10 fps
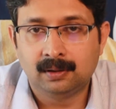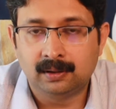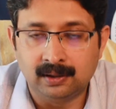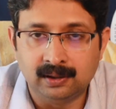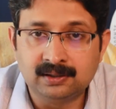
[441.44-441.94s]

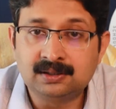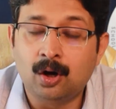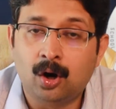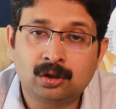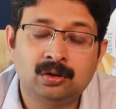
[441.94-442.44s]
He is
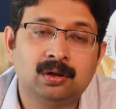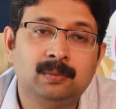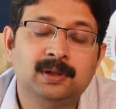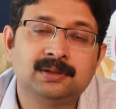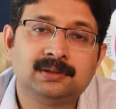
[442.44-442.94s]

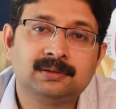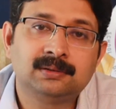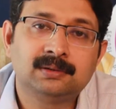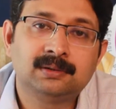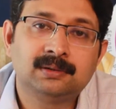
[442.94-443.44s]
autonomous
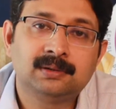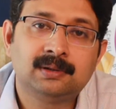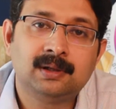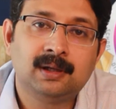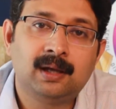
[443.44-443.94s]

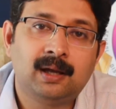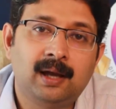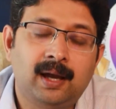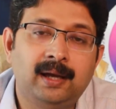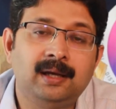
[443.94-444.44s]

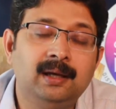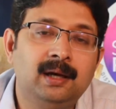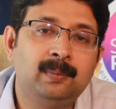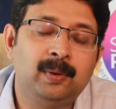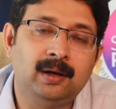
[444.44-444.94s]
and
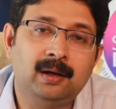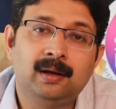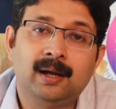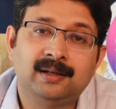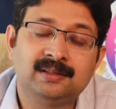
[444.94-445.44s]
interdependent
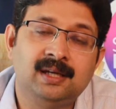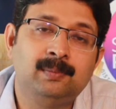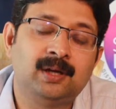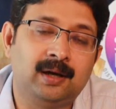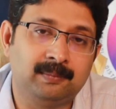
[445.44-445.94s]
at the same
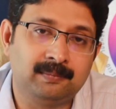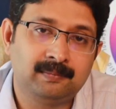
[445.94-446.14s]
time.